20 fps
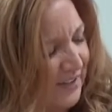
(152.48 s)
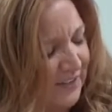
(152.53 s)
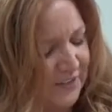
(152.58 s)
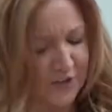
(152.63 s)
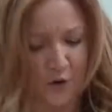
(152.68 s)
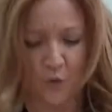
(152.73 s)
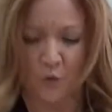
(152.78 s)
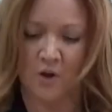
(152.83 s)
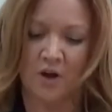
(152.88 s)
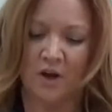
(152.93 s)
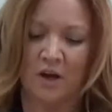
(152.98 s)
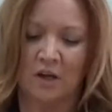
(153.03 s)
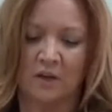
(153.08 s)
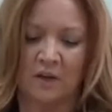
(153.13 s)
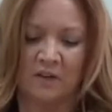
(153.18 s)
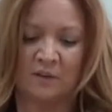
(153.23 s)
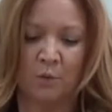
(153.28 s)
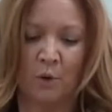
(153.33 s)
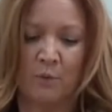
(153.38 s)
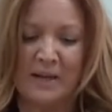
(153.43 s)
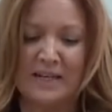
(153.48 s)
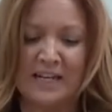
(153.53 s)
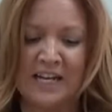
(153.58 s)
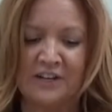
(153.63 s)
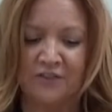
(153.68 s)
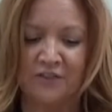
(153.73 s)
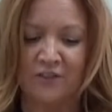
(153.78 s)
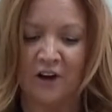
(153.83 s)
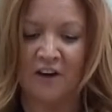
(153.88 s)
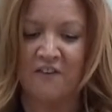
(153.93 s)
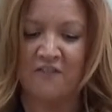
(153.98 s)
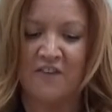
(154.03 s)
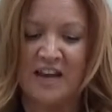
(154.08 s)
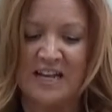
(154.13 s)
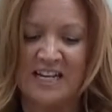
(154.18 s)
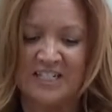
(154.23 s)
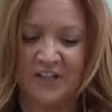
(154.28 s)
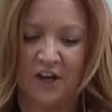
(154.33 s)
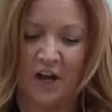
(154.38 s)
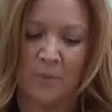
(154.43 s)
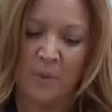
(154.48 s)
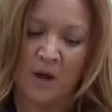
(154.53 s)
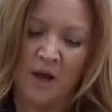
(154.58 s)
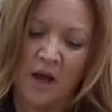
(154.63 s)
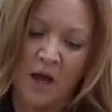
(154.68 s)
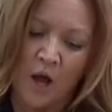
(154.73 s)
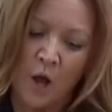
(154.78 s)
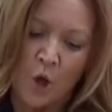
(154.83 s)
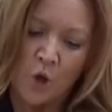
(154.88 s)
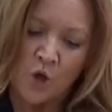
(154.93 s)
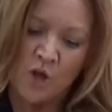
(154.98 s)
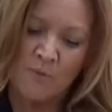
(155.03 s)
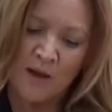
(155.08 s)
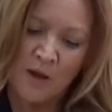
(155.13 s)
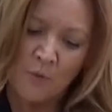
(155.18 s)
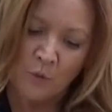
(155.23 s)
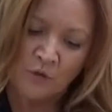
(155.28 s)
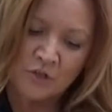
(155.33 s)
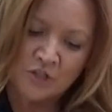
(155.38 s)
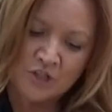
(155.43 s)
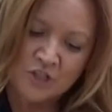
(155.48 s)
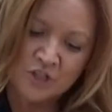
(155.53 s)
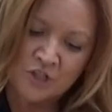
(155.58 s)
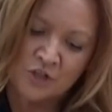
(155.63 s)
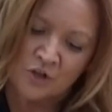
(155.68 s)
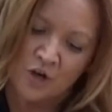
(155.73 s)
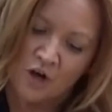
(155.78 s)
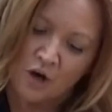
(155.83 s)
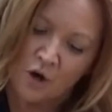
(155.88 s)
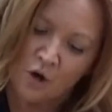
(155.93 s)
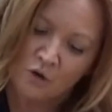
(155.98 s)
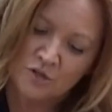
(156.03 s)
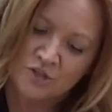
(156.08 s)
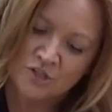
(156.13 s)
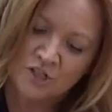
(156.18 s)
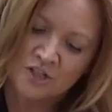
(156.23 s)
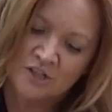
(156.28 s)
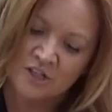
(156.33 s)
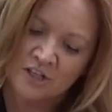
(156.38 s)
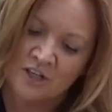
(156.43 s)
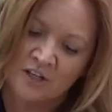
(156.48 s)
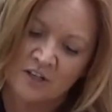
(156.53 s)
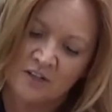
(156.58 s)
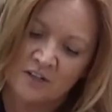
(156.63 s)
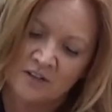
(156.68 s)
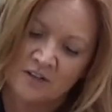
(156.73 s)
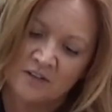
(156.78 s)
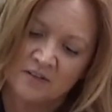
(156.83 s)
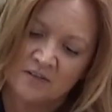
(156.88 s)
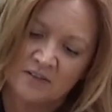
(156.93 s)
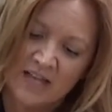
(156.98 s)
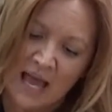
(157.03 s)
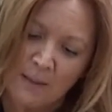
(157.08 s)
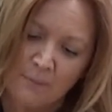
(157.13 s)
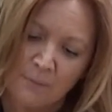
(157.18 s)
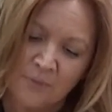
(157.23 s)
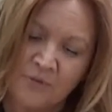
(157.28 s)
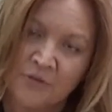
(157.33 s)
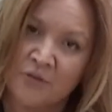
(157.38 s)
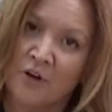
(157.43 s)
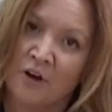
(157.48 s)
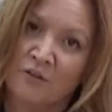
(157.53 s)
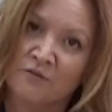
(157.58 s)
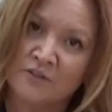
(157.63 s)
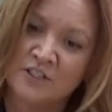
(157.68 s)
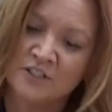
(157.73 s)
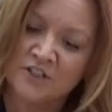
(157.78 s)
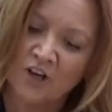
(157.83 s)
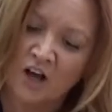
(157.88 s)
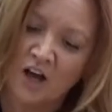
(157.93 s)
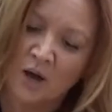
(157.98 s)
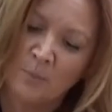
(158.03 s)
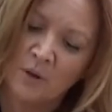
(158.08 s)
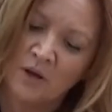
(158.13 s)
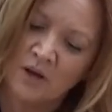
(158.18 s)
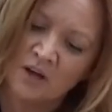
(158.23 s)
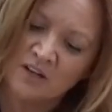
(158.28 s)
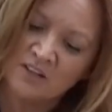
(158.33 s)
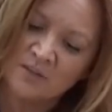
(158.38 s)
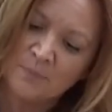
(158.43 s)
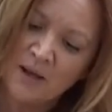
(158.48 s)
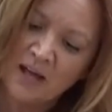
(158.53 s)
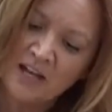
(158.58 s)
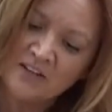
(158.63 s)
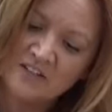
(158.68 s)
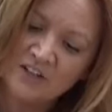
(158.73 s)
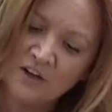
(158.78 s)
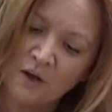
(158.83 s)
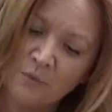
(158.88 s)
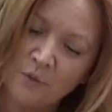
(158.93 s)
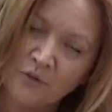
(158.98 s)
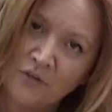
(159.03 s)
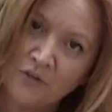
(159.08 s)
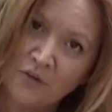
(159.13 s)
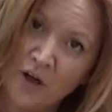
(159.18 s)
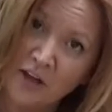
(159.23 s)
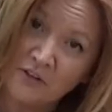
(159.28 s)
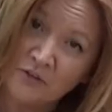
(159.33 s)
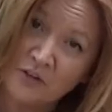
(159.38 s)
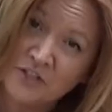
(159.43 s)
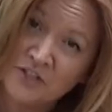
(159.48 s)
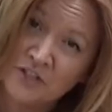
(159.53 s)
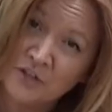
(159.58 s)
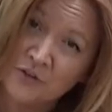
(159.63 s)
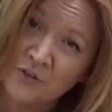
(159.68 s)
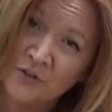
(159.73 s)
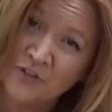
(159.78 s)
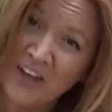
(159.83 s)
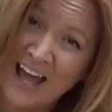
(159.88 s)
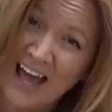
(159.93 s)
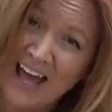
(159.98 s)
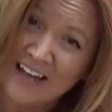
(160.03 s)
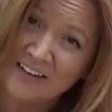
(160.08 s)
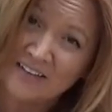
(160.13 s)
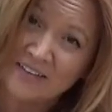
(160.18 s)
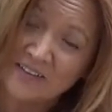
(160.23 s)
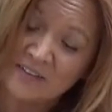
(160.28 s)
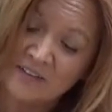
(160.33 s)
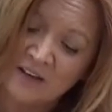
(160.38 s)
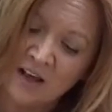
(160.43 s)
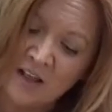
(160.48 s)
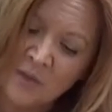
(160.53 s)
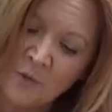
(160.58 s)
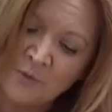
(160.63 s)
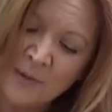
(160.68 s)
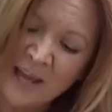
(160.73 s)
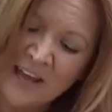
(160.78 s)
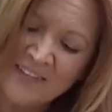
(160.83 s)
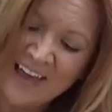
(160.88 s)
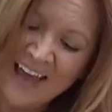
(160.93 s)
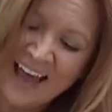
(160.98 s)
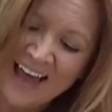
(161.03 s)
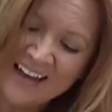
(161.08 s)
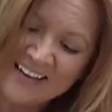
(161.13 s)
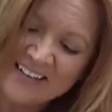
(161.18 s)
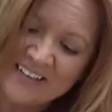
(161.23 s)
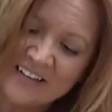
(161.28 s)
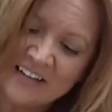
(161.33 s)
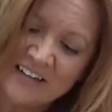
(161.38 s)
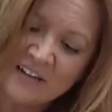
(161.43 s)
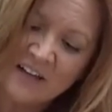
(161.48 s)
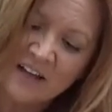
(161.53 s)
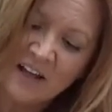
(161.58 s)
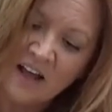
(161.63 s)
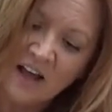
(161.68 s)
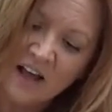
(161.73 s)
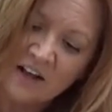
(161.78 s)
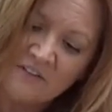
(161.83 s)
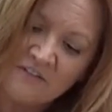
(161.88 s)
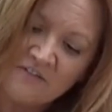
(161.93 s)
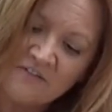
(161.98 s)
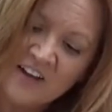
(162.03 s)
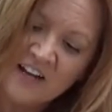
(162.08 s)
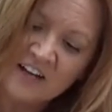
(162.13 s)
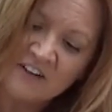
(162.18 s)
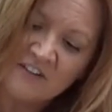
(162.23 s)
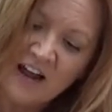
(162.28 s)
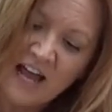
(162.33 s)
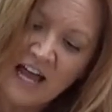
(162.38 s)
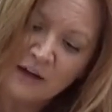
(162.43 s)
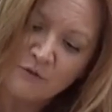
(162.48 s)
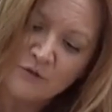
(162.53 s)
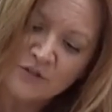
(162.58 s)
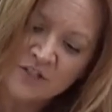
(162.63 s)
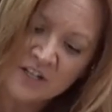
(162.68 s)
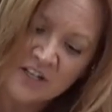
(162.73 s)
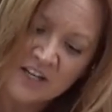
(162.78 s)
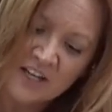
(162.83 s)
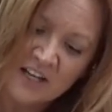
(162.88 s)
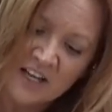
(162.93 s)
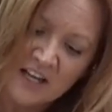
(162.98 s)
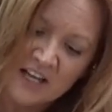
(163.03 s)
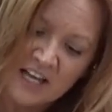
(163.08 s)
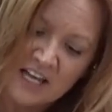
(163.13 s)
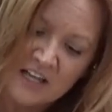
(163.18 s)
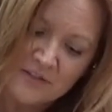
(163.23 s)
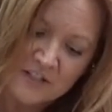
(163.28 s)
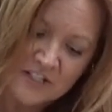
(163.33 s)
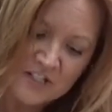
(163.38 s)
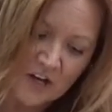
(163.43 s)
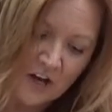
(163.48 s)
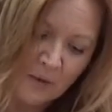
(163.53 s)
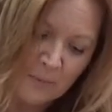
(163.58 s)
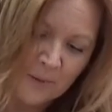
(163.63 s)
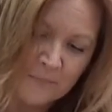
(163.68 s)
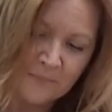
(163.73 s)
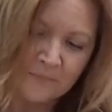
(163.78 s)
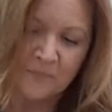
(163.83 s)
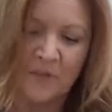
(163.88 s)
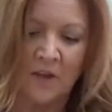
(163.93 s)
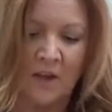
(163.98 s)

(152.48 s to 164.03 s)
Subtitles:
So this is what we need for our feely tub. You might want to alter the depth of the tub depending on the size of the children's hands. So get the hand in and feel around in the tub.